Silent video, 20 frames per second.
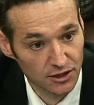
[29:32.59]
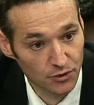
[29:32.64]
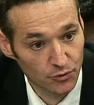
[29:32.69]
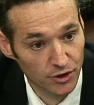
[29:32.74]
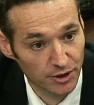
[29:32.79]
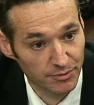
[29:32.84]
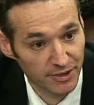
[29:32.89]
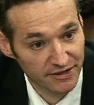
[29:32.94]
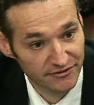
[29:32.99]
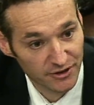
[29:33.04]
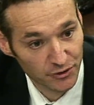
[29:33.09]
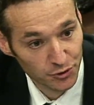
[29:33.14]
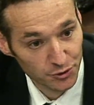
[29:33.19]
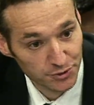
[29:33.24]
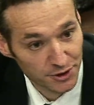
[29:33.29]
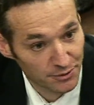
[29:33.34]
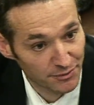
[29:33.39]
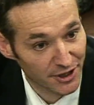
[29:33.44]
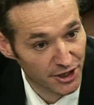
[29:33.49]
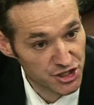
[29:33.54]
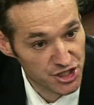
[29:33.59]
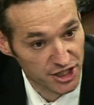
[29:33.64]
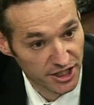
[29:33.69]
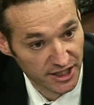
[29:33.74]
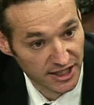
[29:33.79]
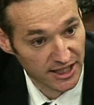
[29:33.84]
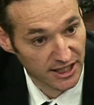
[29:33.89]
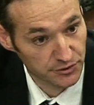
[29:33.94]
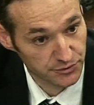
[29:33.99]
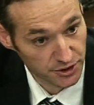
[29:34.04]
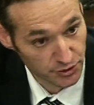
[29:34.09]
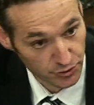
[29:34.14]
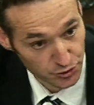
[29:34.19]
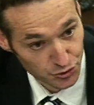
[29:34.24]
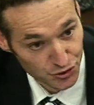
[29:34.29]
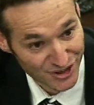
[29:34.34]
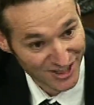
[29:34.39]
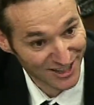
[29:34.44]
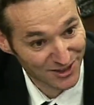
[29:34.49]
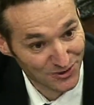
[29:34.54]
whereby there would be a margin account, and when you
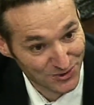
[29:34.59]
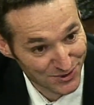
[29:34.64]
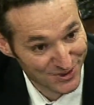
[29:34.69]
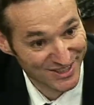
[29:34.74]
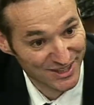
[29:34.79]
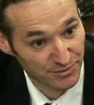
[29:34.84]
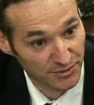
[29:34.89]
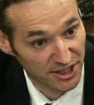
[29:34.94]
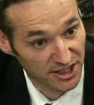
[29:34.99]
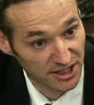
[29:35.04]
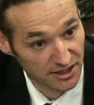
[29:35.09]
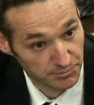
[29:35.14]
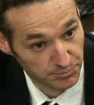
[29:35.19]
start losing money,